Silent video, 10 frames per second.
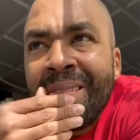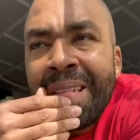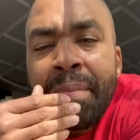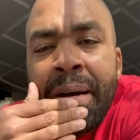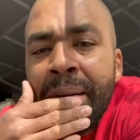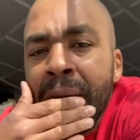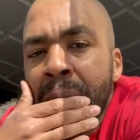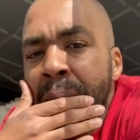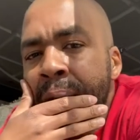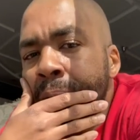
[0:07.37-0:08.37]
somehow
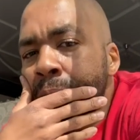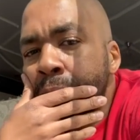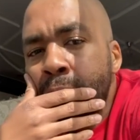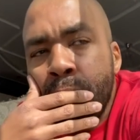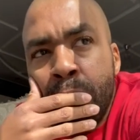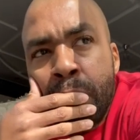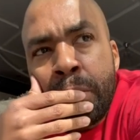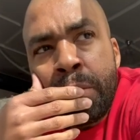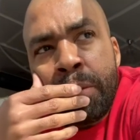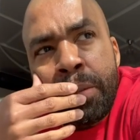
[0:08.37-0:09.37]
compelled to
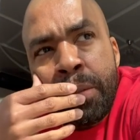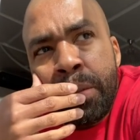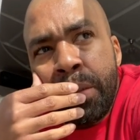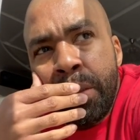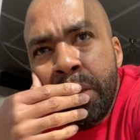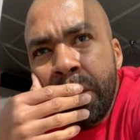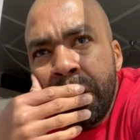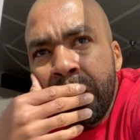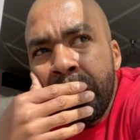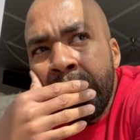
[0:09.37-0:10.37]

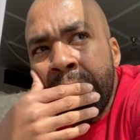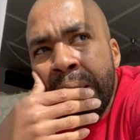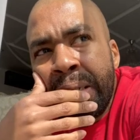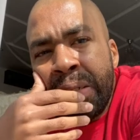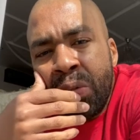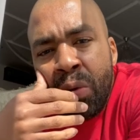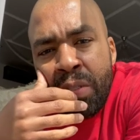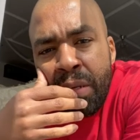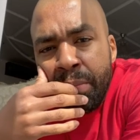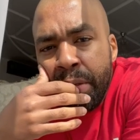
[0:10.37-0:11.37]

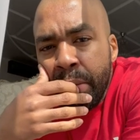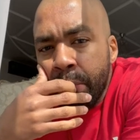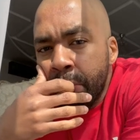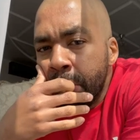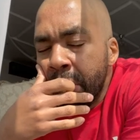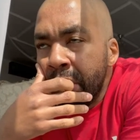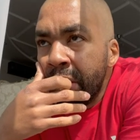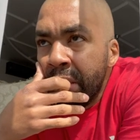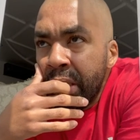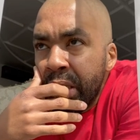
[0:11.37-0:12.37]
record something
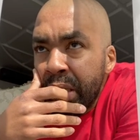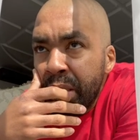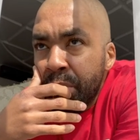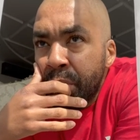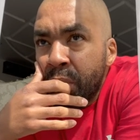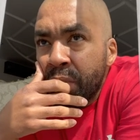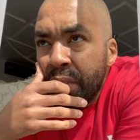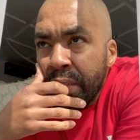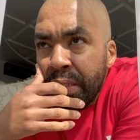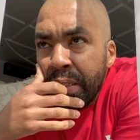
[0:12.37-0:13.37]
and
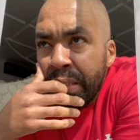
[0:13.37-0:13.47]
post it.